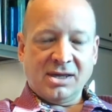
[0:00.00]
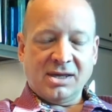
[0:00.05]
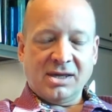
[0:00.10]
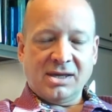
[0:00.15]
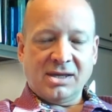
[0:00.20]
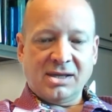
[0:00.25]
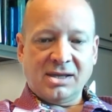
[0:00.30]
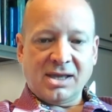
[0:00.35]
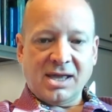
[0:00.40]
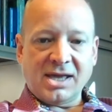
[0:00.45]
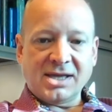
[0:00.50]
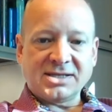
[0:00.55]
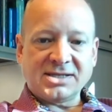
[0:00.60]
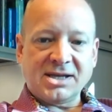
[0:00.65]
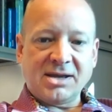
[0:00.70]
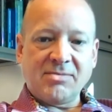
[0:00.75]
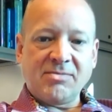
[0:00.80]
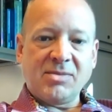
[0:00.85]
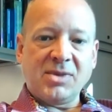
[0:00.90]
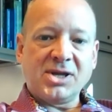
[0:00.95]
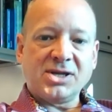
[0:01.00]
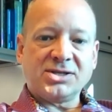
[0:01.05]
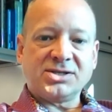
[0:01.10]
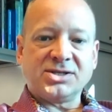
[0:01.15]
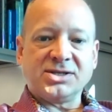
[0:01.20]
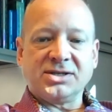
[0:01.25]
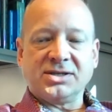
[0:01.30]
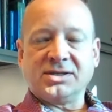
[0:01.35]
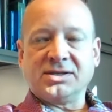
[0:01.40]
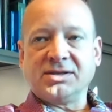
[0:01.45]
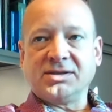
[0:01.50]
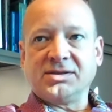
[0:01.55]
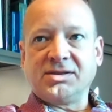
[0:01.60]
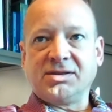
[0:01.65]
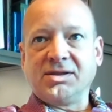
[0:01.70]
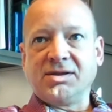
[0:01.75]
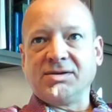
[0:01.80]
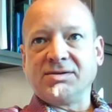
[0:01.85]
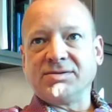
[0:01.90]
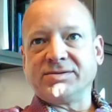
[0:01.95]
And as I mentioned,
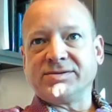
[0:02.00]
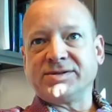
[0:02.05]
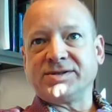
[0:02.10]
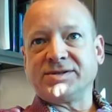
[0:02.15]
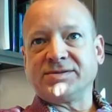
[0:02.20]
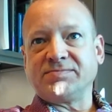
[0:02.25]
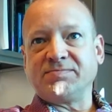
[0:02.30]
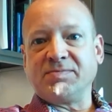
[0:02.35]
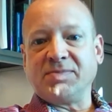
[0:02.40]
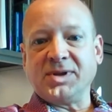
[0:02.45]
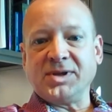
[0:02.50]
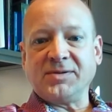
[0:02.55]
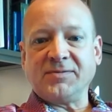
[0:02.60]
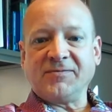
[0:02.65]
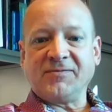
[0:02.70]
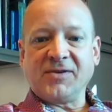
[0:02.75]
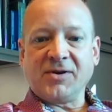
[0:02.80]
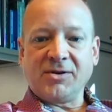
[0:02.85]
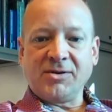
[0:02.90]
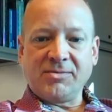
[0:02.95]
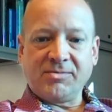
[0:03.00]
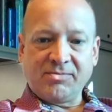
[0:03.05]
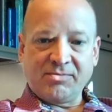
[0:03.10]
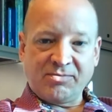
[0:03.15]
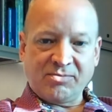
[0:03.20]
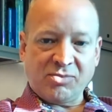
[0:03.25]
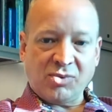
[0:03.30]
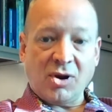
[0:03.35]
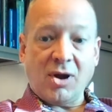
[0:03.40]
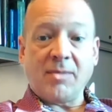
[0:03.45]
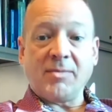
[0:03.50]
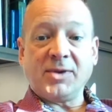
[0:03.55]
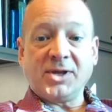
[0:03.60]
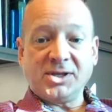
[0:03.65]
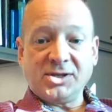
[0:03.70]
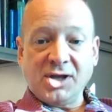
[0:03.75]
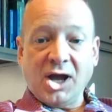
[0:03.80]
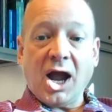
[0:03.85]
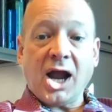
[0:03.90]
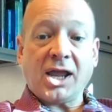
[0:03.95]
there's been very
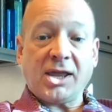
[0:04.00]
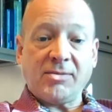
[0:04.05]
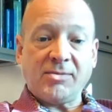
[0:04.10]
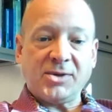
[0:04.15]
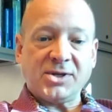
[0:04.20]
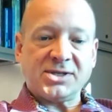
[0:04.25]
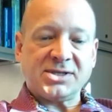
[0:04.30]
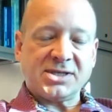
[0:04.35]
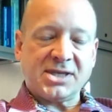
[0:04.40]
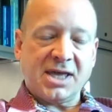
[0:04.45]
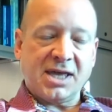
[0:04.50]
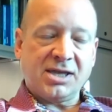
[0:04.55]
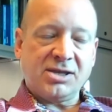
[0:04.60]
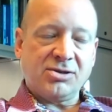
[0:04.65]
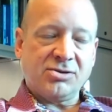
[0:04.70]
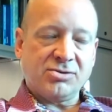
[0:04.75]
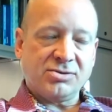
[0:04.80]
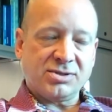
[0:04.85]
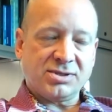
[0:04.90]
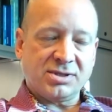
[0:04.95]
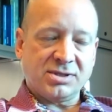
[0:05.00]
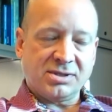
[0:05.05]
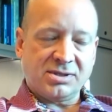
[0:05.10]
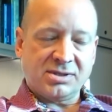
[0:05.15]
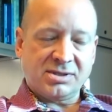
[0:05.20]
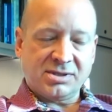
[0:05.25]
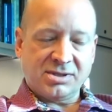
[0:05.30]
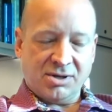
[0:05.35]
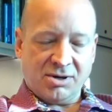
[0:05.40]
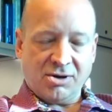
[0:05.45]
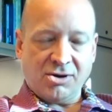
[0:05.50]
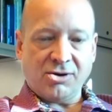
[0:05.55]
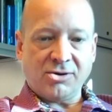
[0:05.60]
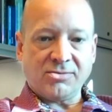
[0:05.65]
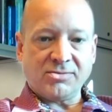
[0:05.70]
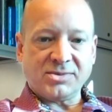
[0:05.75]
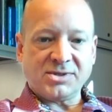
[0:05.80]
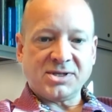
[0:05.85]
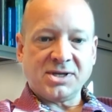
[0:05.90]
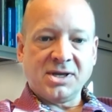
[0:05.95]
prominent documents that use the
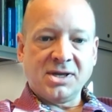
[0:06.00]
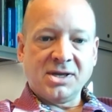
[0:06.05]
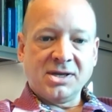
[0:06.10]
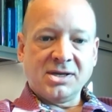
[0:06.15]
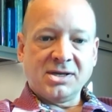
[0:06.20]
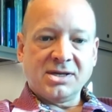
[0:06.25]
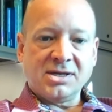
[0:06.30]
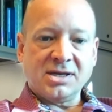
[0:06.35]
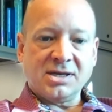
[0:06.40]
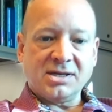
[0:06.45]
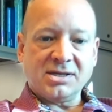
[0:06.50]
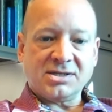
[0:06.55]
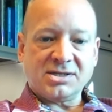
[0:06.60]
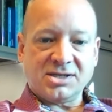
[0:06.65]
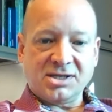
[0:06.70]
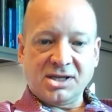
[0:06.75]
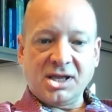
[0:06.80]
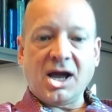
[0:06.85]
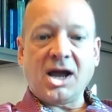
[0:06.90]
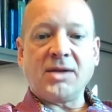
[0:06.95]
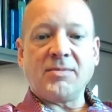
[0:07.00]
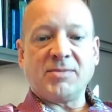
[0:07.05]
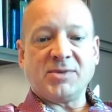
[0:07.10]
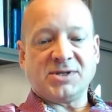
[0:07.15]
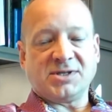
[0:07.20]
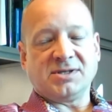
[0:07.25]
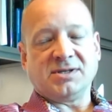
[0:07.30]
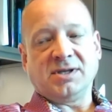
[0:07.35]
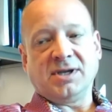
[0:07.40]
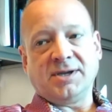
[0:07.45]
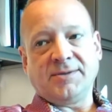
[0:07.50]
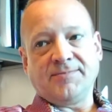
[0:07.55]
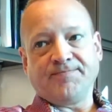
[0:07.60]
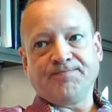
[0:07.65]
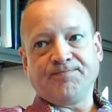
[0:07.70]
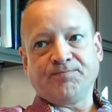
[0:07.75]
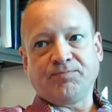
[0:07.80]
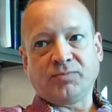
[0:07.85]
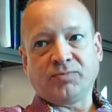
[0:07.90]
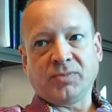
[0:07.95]
terms synonymously.
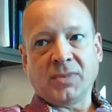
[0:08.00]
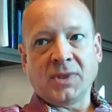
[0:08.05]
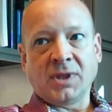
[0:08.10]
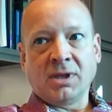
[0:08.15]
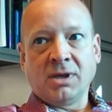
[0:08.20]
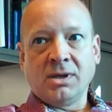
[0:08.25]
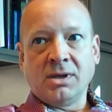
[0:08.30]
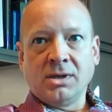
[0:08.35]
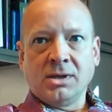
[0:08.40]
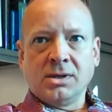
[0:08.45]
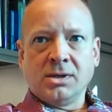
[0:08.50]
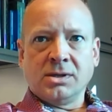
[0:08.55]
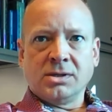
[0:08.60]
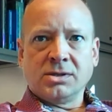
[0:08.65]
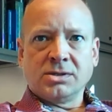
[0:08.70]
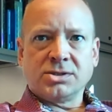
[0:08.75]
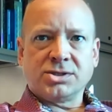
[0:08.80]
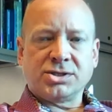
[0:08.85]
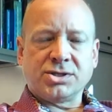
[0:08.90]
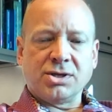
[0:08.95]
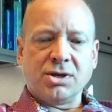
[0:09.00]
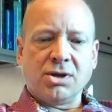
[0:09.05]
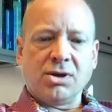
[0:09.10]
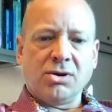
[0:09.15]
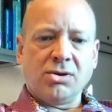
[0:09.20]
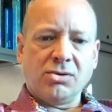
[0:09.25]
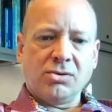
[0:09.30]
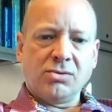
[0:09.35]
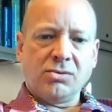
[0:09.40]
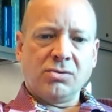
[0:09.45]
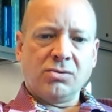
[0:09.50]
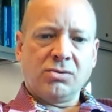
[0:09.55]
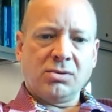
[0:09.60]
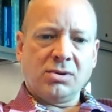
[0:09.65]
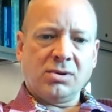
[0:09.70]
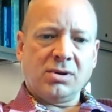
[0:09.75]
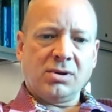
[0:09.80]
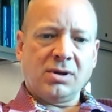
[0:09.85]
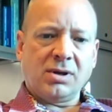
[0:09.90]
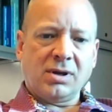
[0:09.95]

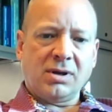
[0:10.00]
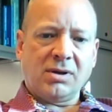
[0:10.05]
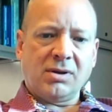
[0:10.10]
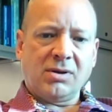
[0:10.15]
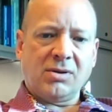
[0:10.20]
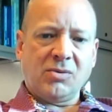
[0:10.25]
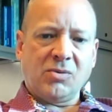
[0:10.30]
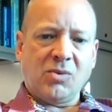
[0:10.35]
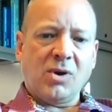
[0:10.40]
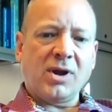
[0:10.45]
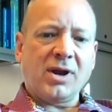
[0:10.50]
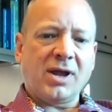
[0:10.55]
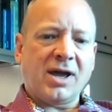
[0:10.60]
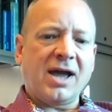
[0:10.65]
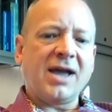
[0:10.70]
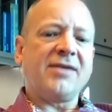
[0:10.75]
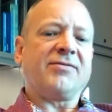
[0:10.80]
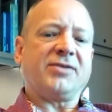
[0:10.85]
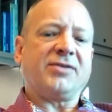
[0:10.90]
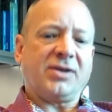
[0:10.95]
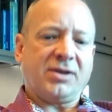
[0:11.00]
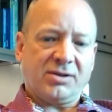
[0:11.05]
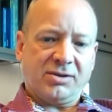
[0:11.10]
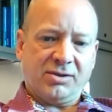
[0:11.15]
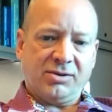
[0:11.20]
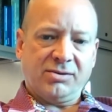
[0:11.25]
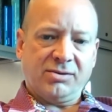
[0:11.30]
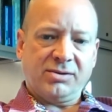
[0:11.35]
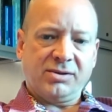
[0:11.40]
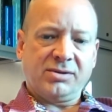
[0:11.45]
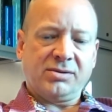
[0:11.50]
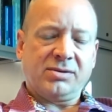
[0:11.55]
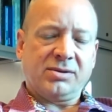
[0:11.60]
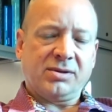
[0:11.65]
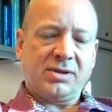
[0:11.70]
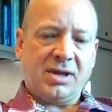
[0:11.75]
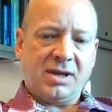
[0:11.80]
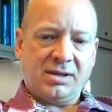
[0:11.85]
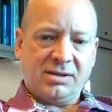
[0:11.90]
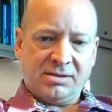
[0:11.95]
So, what I have concluded
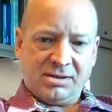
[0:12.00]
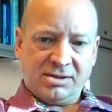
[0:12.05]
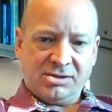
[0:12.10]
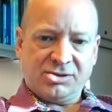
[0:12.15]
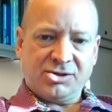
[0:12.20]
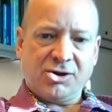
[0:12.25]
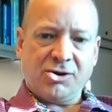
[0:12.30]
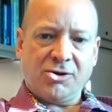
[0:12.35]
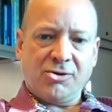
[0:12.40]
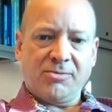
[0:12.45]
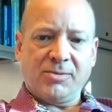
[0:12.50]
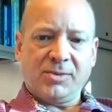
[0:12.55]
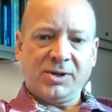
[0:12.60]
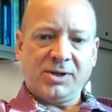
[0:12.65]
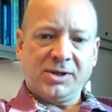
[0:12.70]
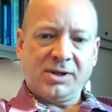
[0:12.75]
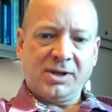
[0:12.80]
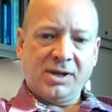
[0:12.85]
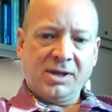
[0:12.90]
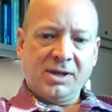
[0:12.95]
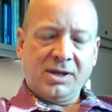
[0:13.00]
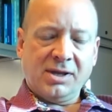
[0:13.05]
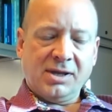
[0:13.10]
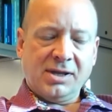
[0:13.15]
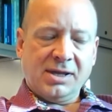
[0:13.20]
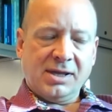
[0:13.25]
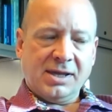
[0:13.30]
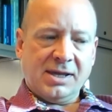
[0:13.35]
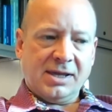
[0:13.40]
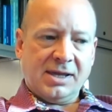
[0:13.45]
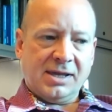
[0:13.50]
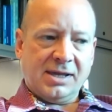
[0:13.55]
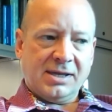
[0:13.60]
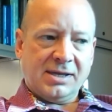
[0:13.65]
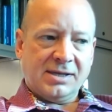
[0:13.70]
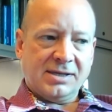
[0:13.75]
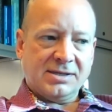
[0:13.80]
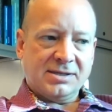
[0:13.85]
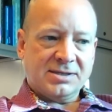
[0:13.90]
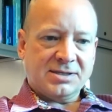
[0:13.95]
and determined
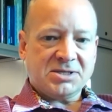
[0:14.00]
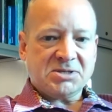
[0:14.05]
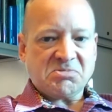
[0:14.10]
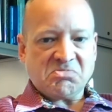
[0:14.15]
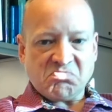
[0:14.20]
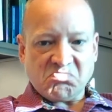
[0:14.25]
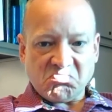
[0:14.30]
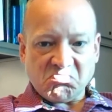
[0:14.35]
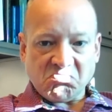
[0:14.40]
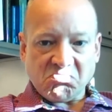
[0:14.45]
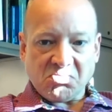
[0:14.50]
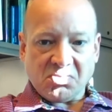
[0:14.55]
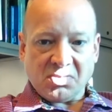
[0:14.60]
is